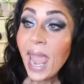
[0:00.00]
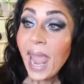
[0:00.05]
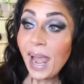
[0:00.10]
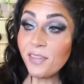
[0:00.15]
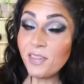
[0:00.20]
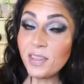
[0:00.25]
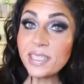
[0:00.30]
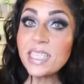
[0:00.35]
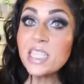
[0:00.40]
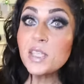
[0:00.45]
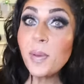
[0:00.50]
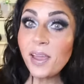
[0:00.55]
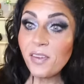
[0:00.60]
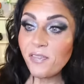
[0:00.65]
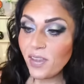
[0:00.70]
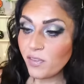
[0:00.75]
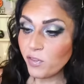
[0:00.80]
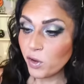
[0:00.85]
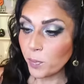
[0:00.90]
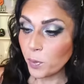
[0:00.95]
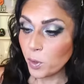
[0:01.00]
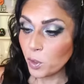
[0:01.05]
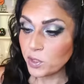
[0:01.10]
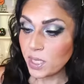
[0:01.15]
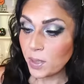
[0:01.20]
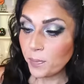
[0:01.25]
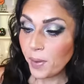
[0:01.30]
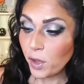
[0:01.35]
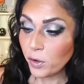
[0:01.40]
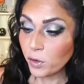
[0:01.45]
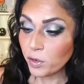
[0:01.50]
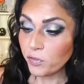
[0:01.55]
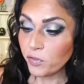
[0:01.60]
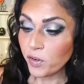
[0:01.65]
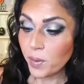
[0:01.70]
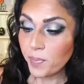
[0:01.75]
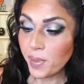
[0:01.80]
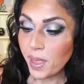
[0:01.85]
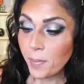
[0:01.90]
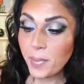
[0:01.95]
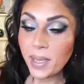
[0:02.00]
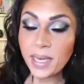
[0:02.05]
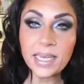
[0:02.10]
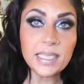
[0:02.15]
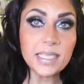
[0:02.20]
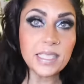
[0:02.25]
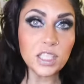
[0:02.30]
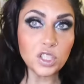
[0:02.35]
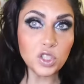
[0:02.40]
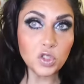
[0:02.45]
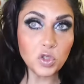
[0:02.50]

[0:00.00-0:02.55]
and this is my favorite protein powder from them. It is the